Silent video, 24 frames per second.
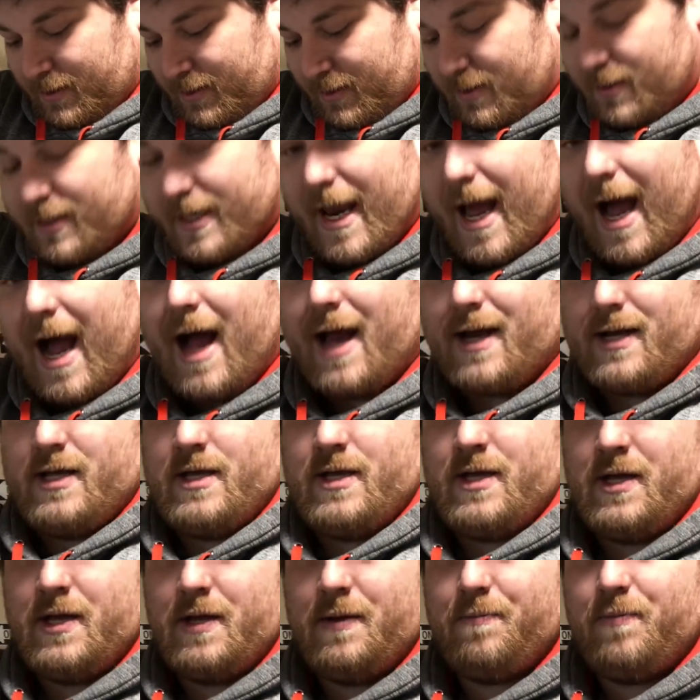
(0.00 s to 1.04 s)
Not
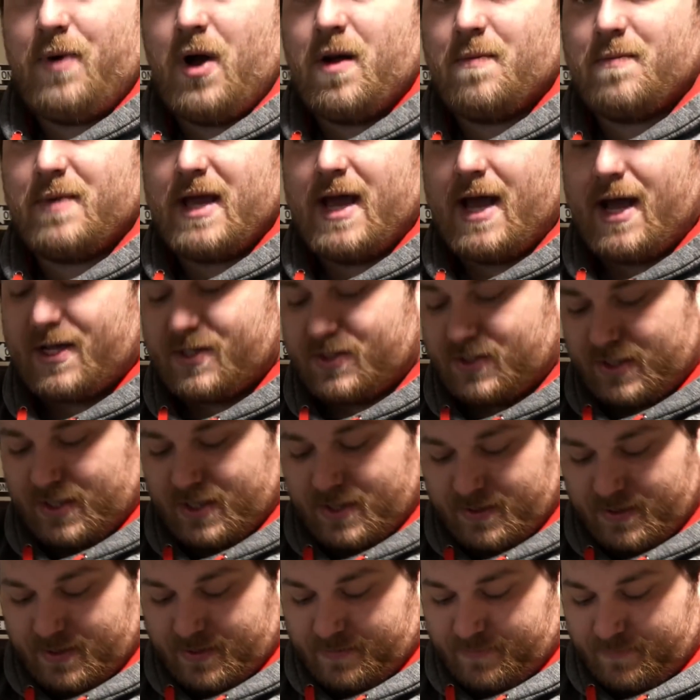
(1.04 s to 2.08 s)
pump gas
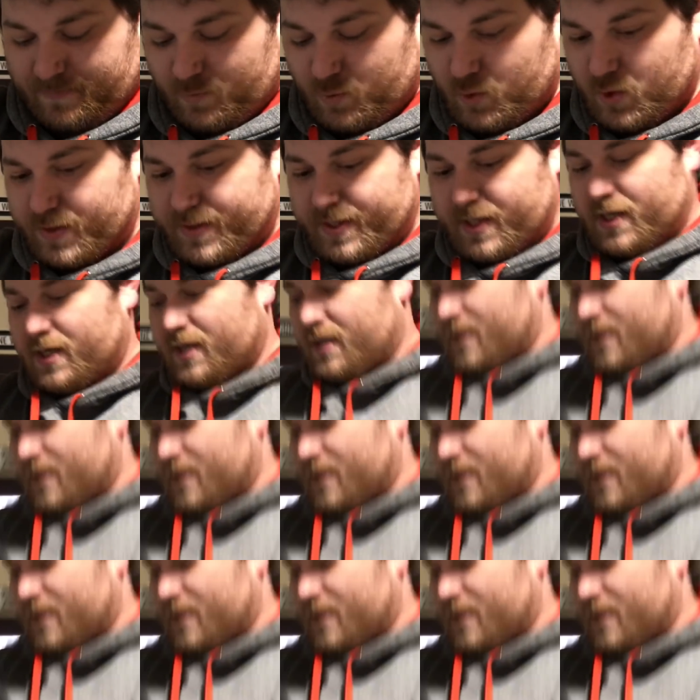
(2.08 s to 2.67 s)
worthy